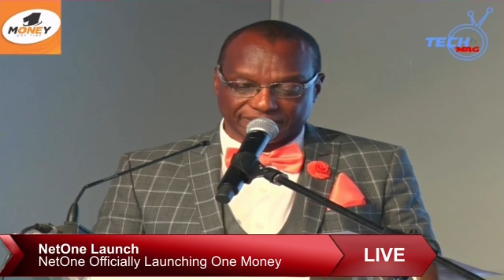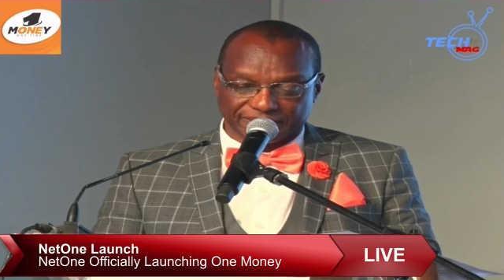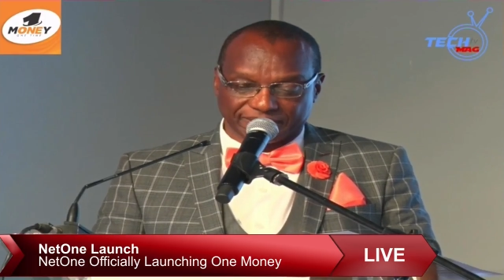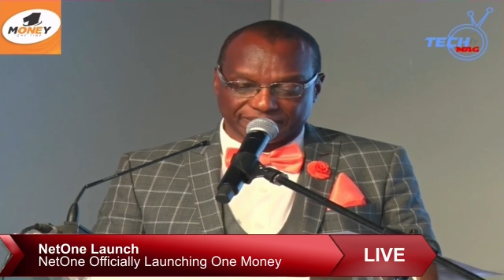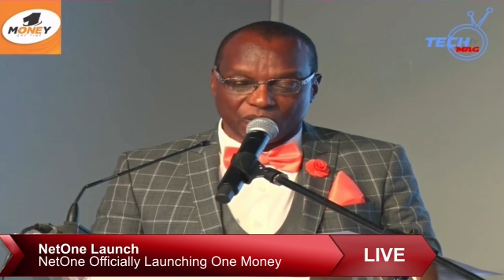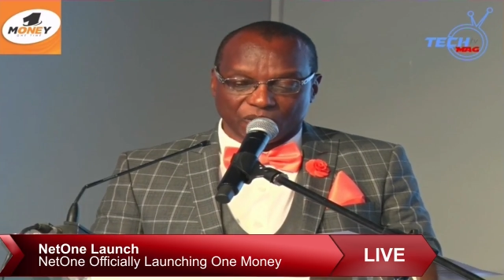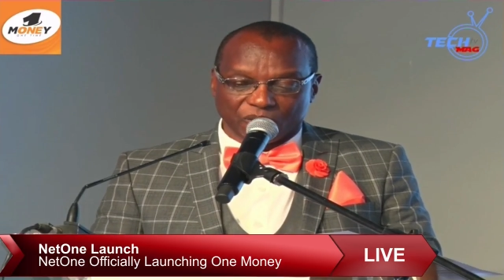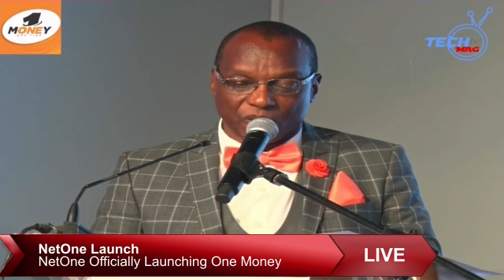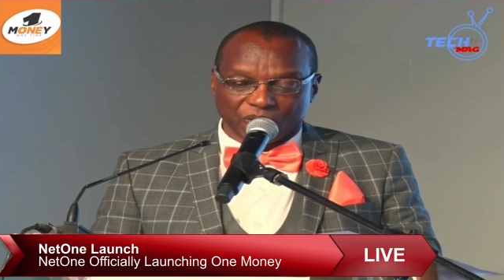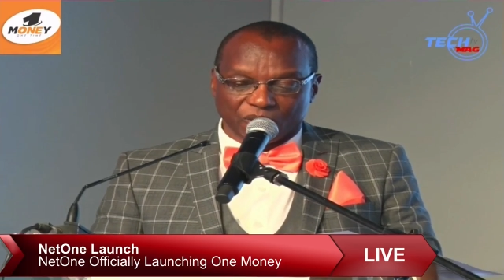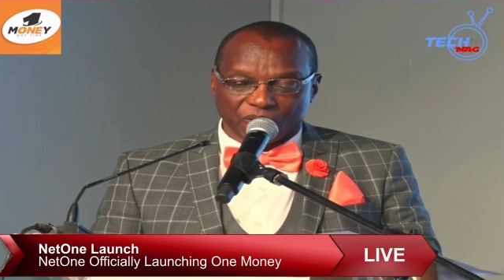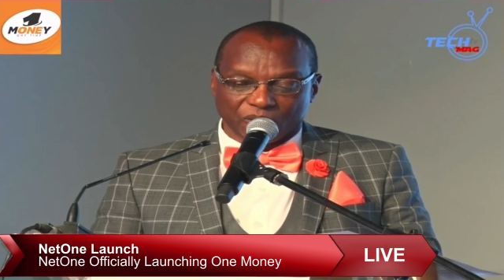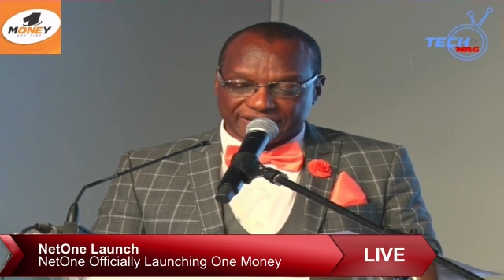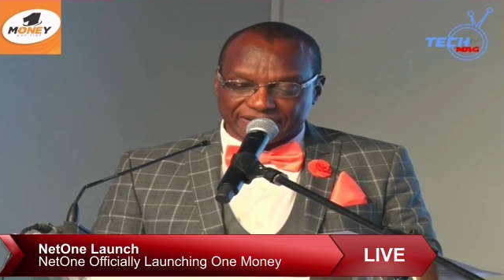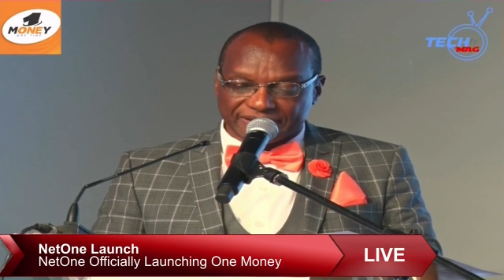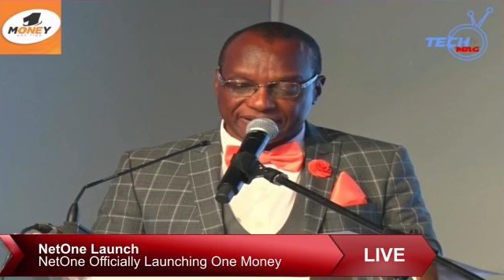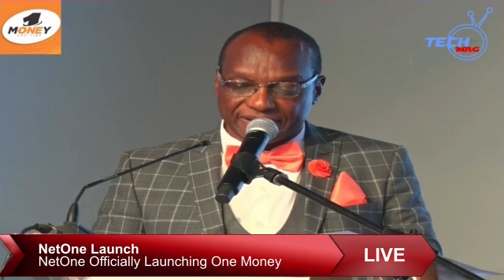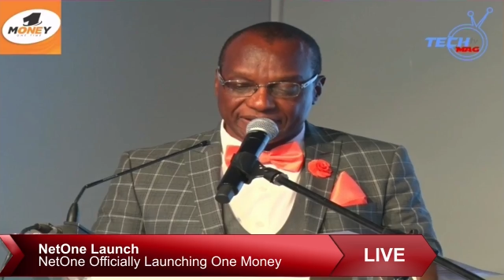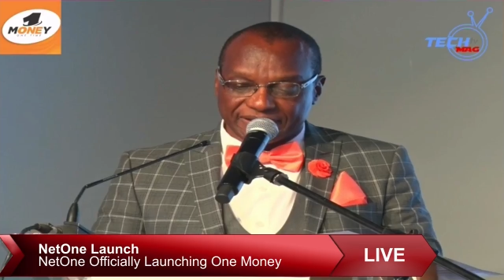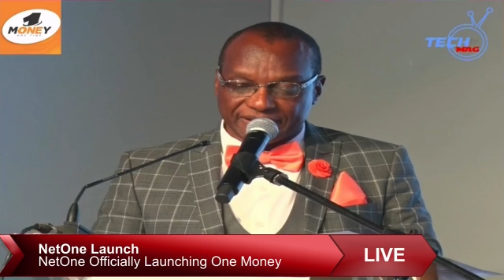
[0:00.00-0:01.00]
We believe
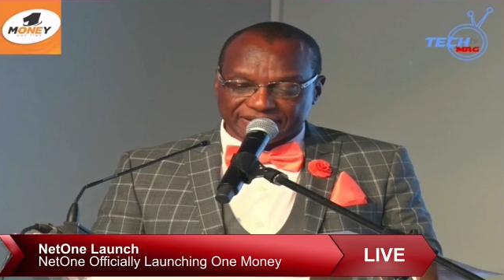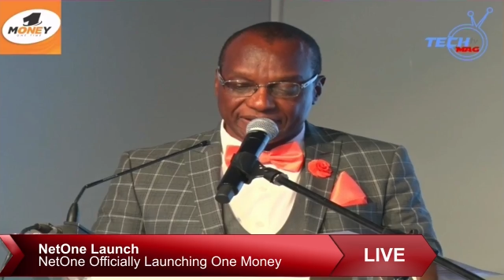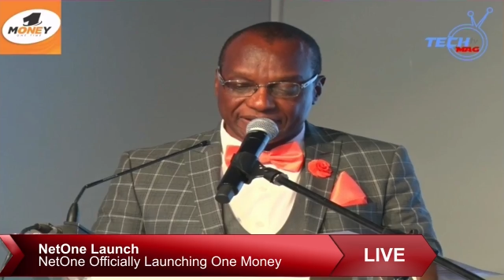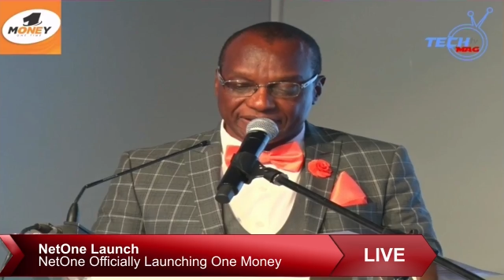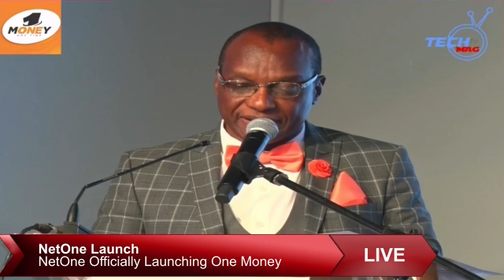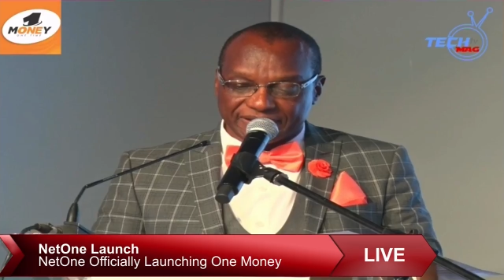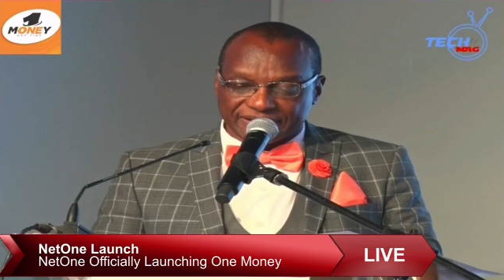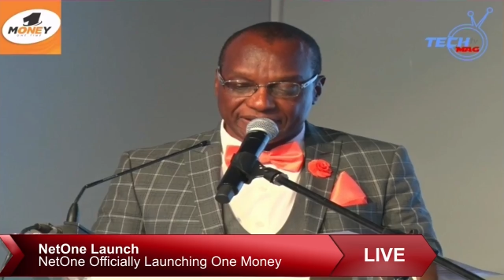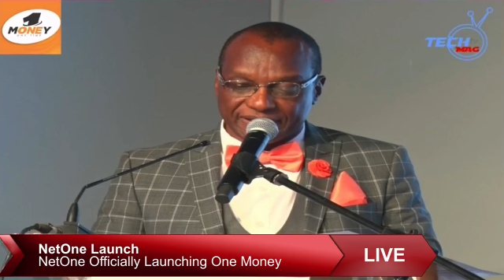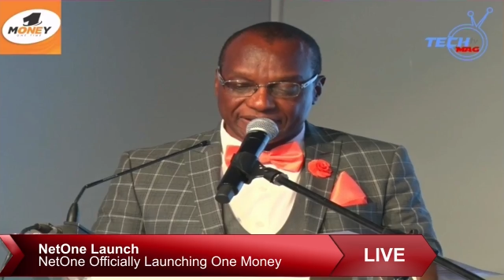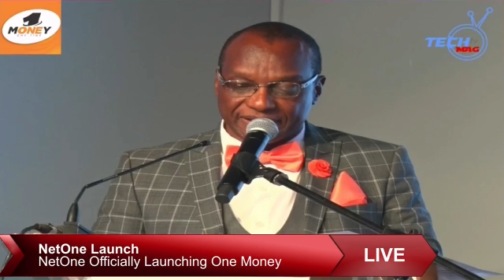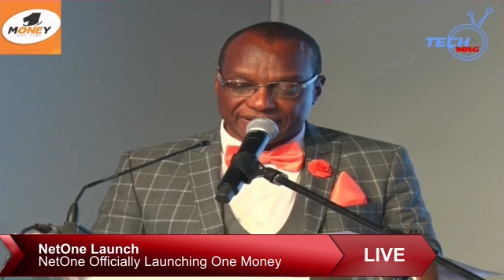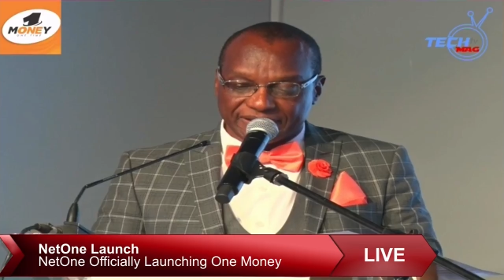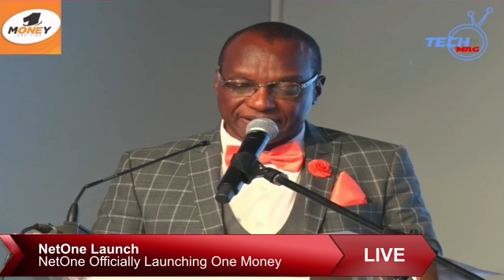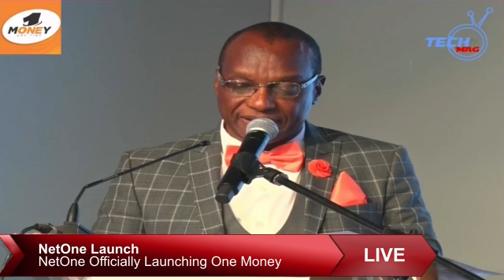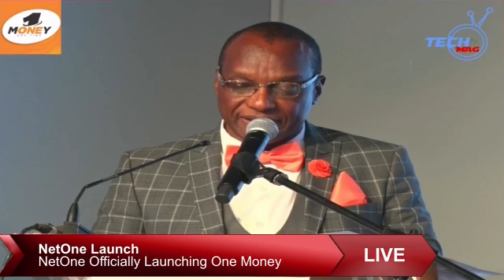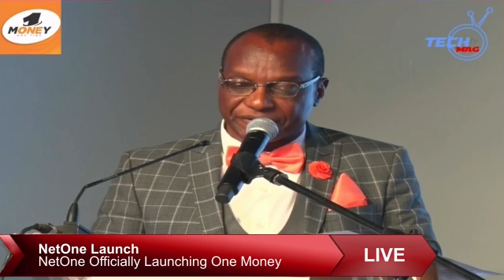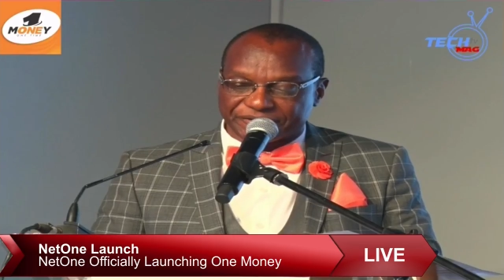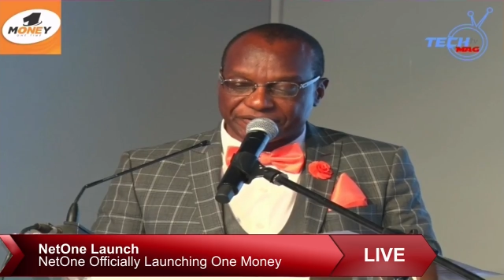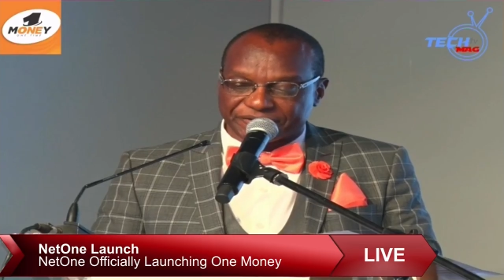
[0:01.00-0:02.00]
that the greatest form
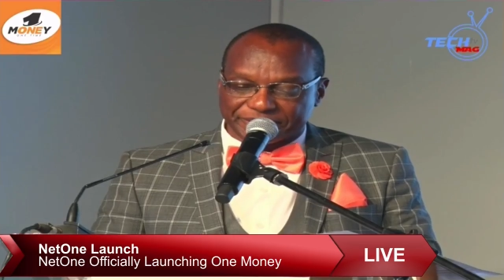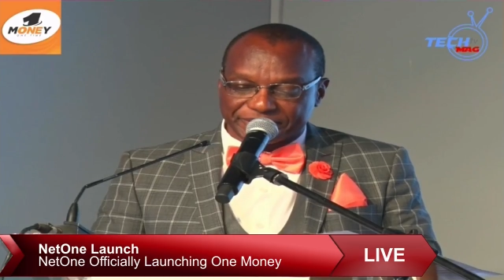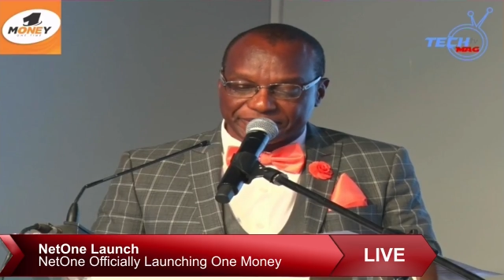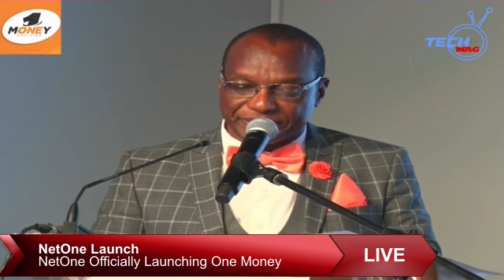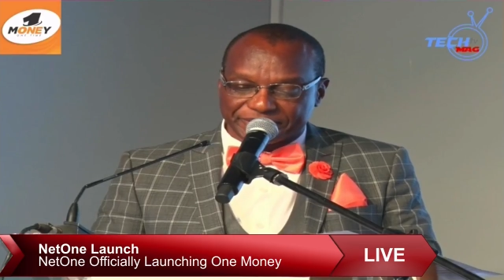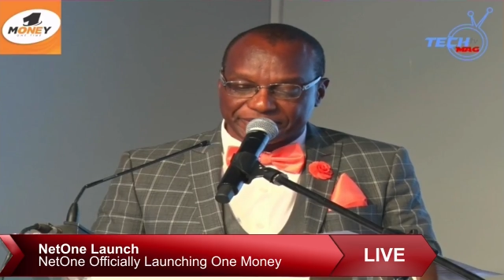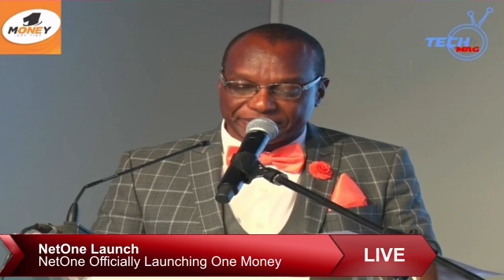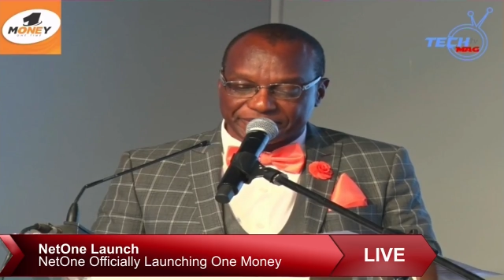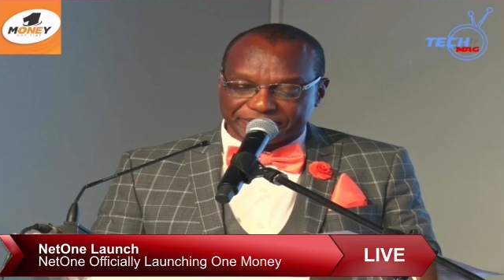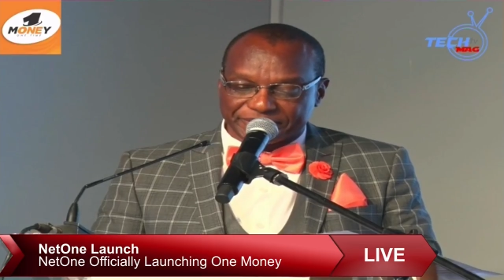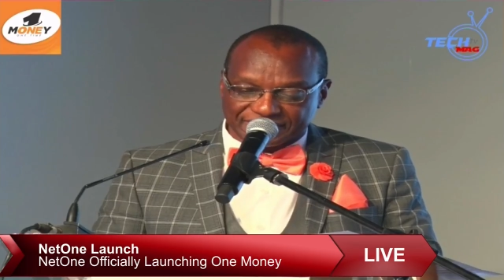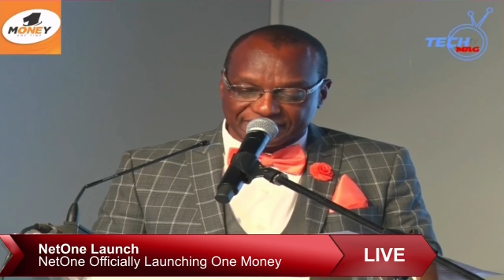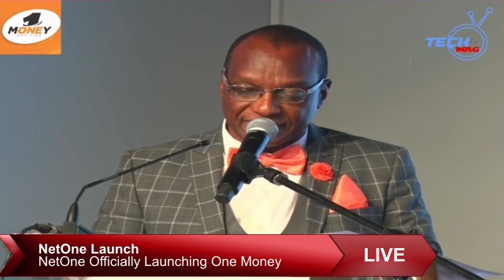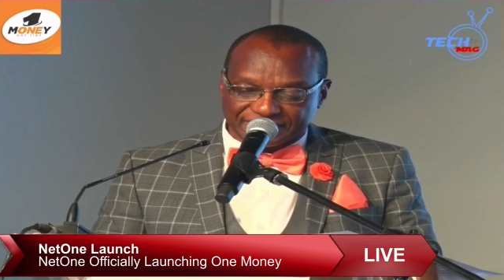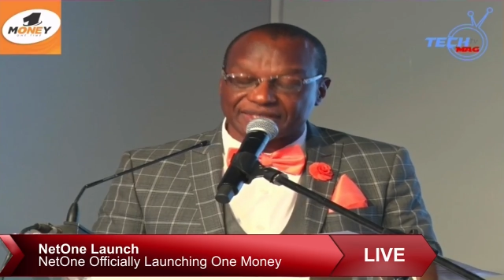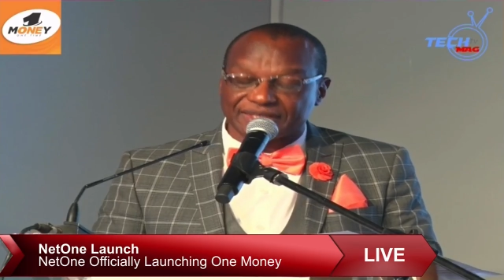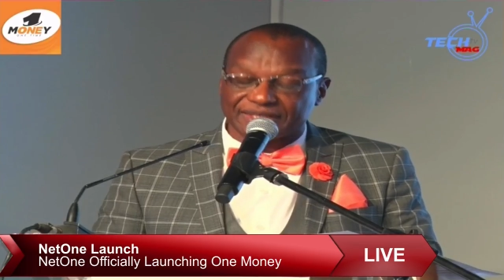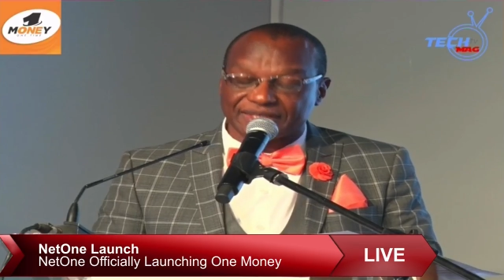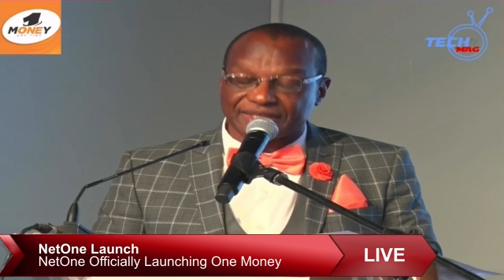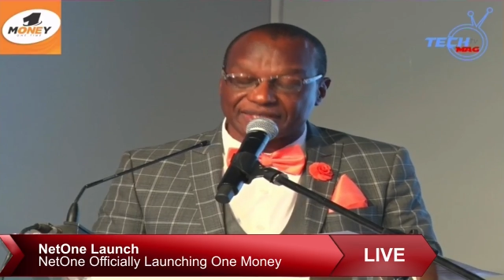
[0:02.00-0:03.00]
of happiness
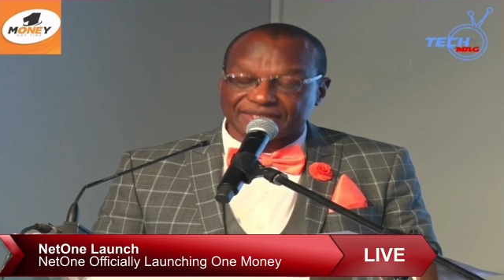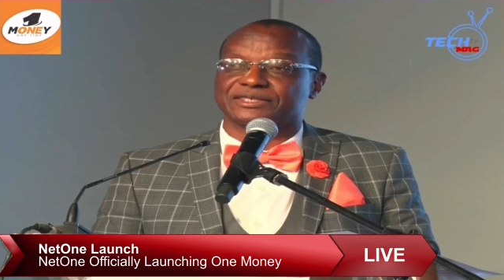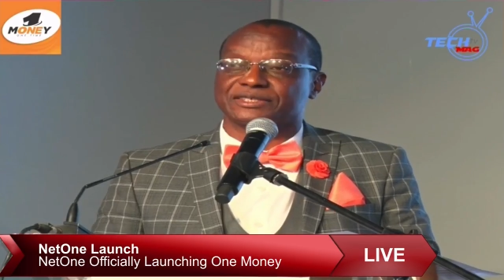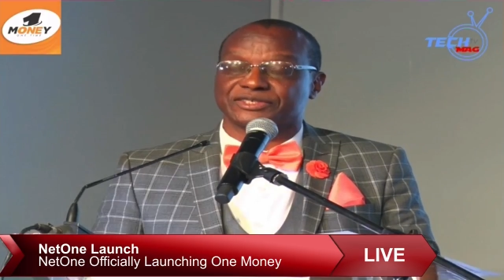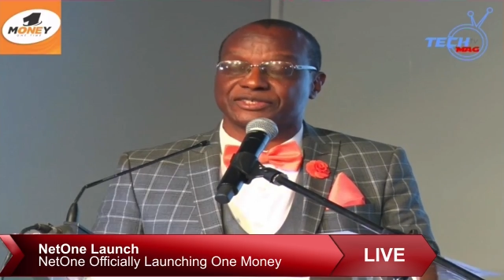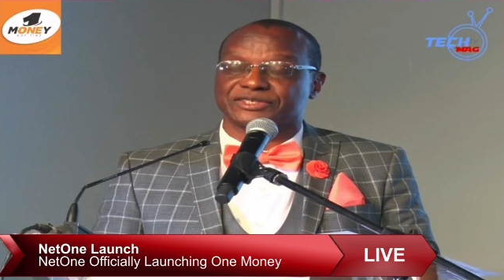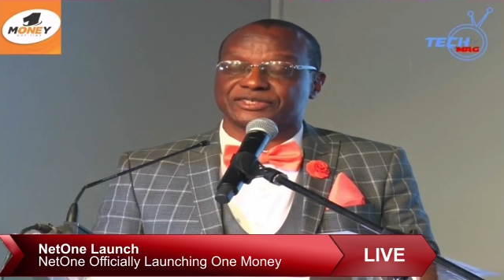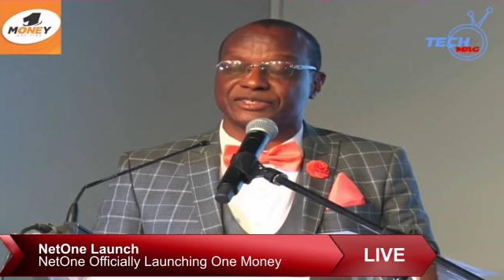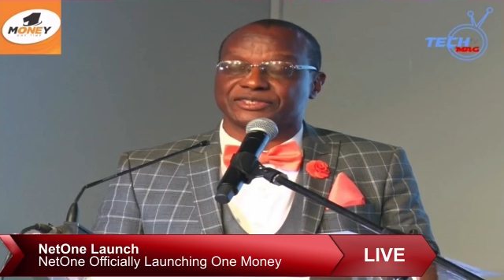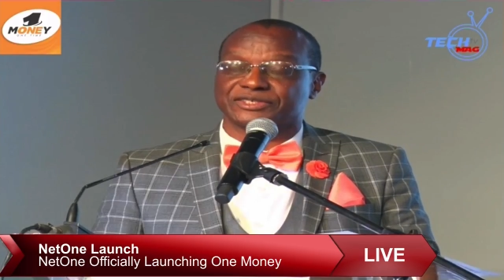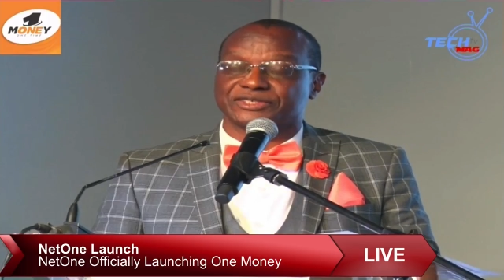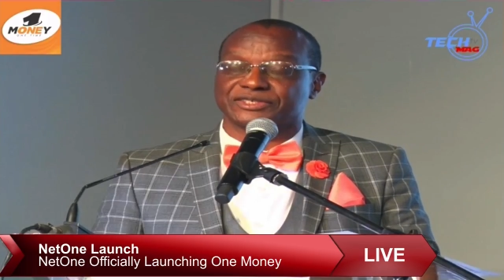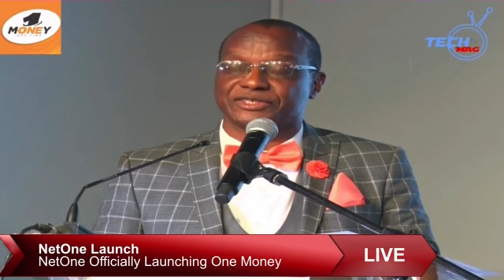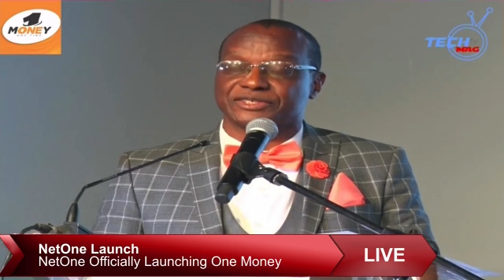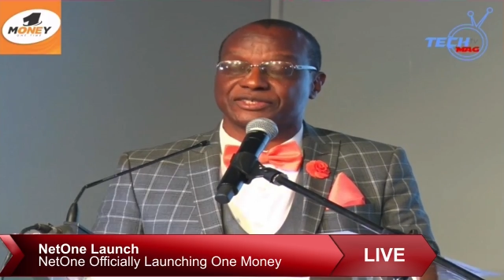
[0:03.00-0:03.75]
is in sharing.